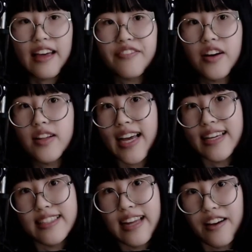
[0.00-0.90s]
I felt like I
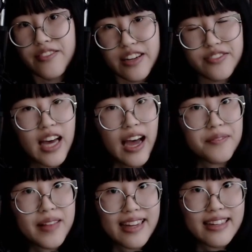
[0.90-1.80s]
didn't have enough time that